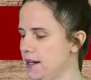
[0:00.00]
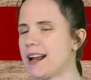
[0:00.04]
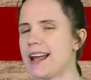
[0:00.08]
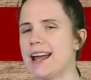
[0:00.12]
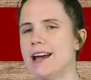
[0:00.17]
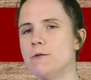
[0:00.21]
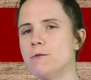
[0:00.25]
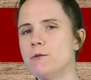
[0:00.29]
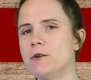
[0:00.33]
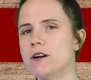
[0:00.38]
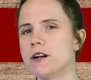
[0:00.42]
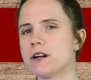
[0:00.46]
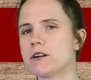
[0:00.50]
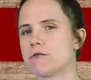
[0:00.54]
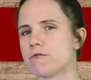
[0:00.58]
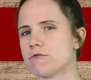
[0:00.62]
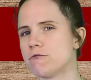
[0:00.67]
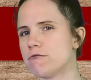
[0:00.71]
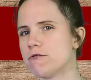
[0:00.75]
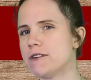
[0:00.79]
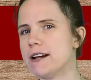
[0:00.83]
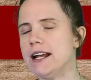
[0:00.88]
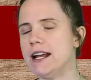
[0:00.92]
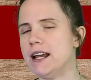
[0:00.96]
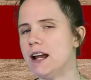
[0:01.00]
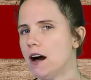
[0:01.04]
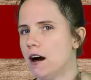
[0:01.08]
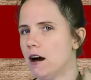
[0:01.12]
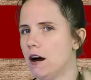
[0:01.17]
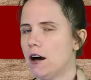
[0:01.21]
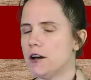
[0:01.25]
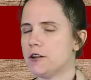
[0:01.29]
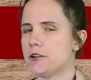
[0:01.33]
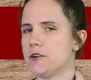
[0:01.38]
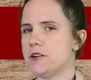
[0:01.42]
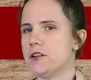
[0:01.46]
can work really
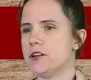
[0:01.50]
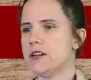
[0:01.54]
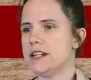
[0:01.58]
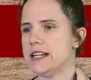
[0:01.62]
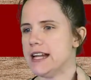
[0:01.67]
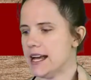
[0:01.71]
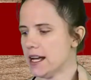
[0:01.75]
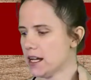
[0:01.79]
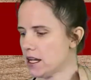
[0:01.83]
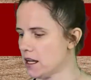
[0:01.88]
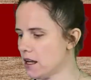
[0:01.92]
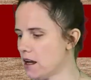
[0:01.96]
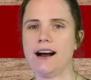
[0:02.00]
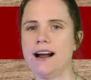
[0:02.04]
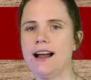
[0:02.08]
hard on your neck.